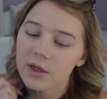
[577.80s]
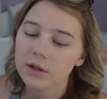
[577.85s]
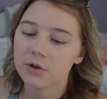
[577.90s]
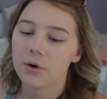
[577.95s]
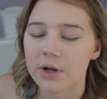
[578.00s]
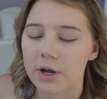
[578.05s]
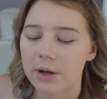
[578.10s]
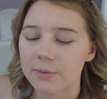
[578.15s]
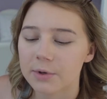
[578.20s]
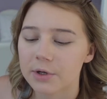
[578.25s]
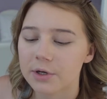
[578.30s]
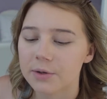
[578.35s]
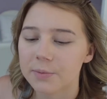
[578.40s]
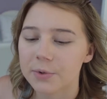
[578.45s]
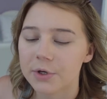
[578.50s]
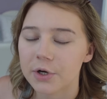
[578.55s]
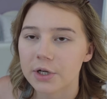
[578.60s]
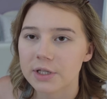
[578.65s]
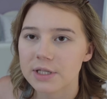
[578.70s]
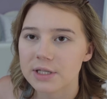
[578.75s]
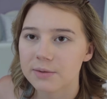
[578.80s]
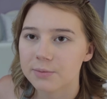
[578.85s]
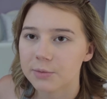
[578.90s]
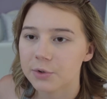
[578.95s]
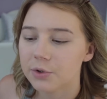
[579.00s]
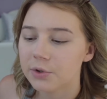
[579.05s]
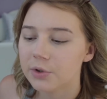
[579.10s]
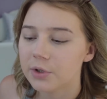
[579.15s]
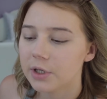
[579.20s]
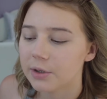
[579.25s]
Now I'm going to put on some
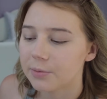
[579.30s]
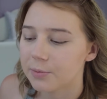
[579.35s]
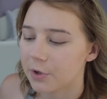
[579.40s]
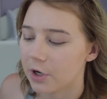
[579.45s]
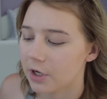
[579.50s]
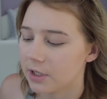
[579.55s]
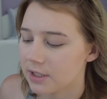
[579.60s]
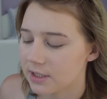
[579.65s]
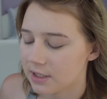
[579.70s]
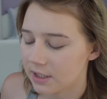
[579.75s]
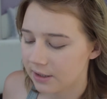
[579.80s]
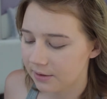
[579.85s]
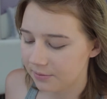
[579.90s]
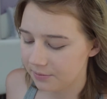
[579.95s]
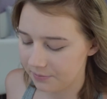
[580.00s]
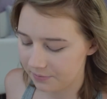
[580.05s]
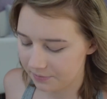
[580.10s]
Hoola bronzer.